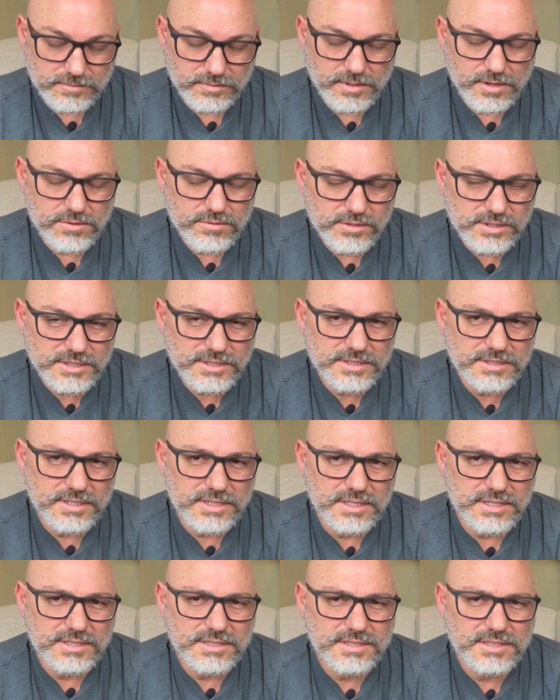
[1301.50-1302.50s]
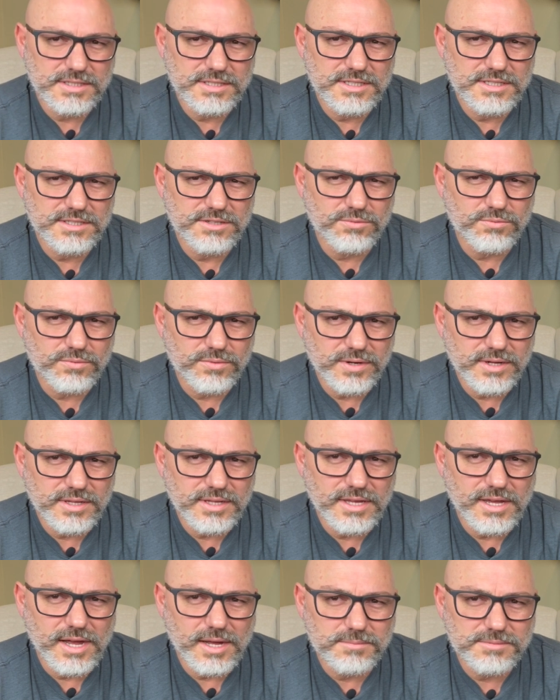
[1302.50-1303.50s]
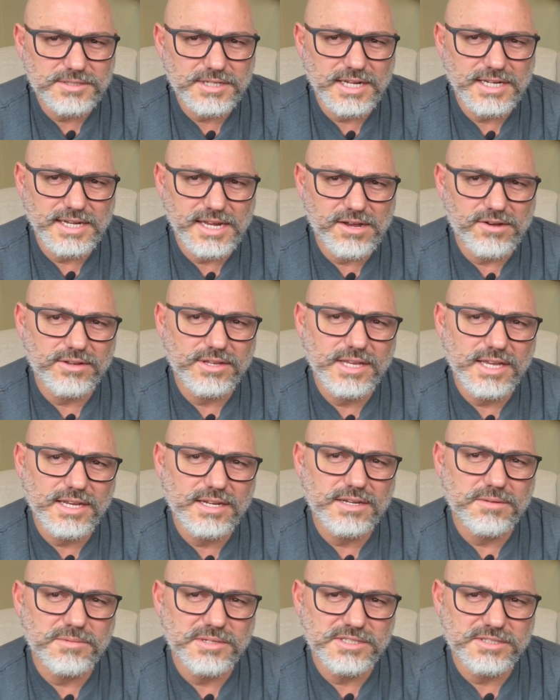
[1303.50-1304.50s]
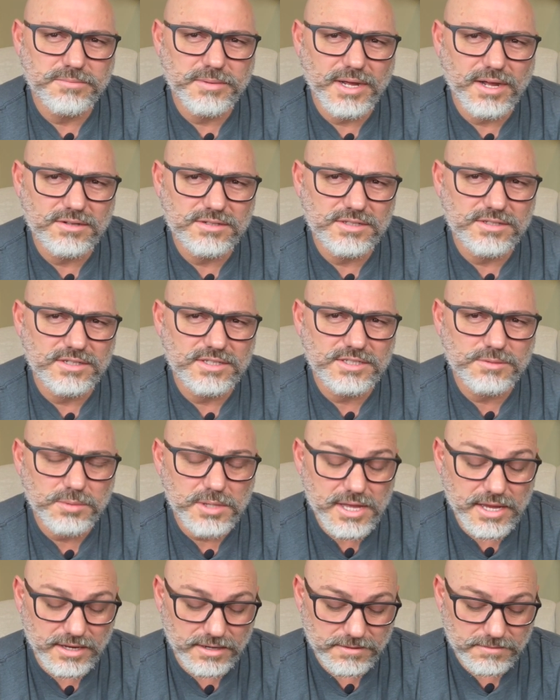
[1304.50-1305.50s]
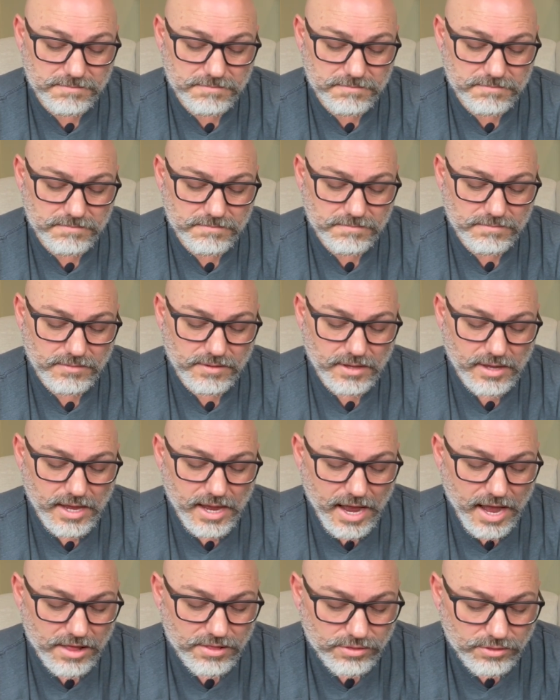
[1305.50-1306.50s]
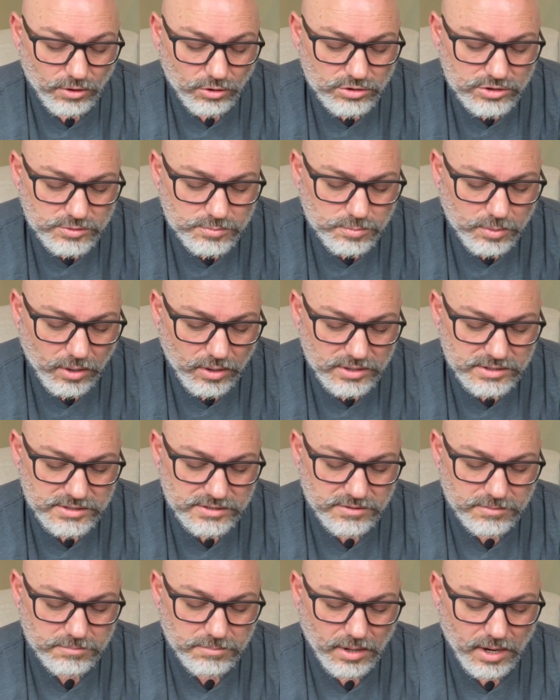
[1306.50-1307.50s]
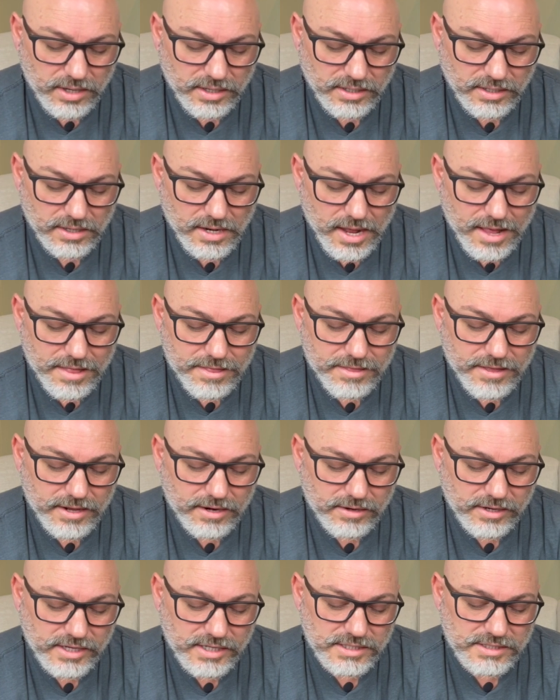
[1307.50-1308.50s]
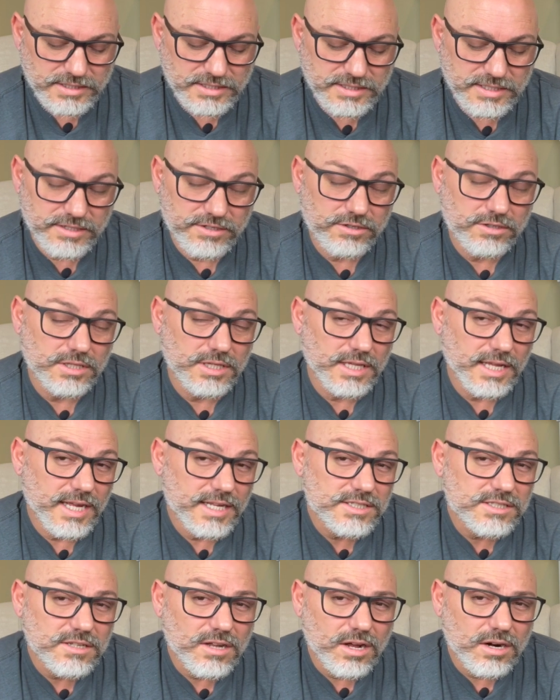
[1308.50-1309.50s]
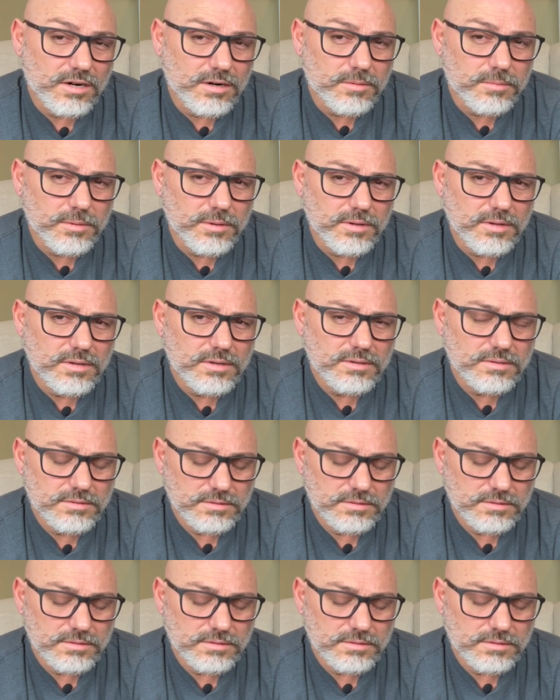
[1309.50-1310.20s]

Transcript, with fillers: Notice this. This is a really upside-down kingdom He's about to explain. And those parts of the body that are considered less honorable,